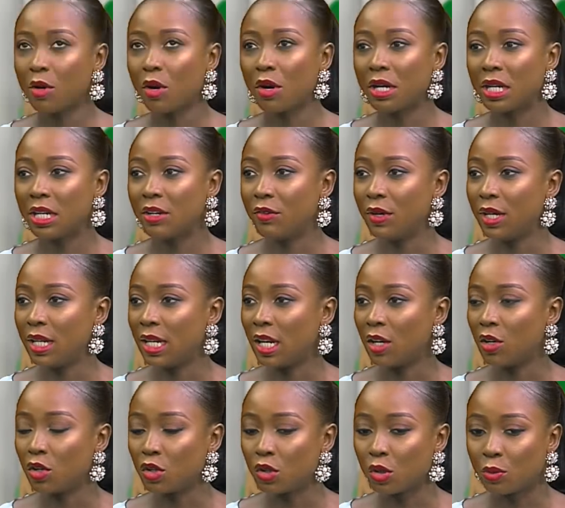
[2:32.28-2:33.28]
currently reading
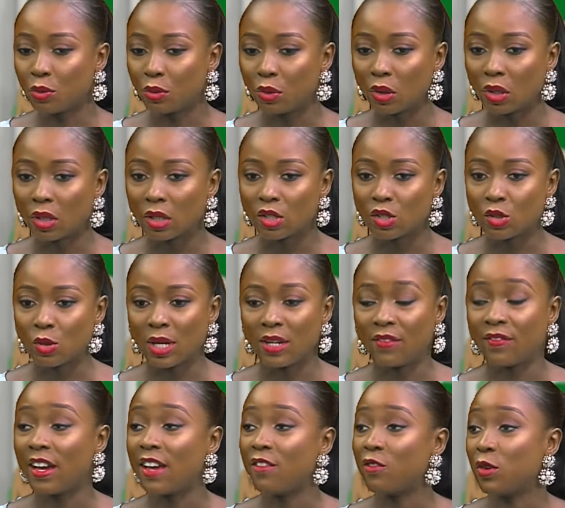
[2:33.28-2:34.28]
an audiobook,
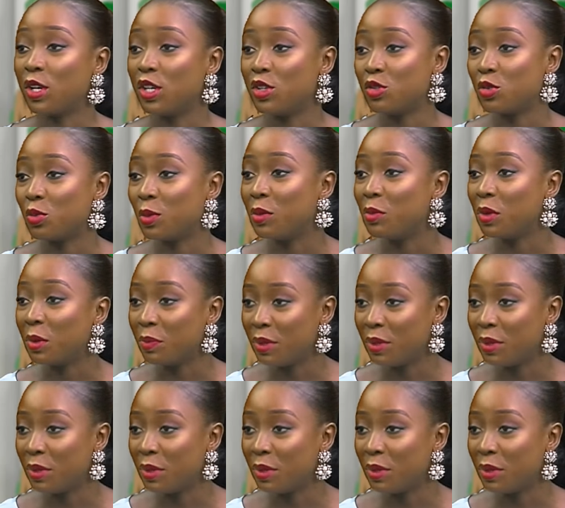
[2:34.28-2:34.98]
25 Ways to Win with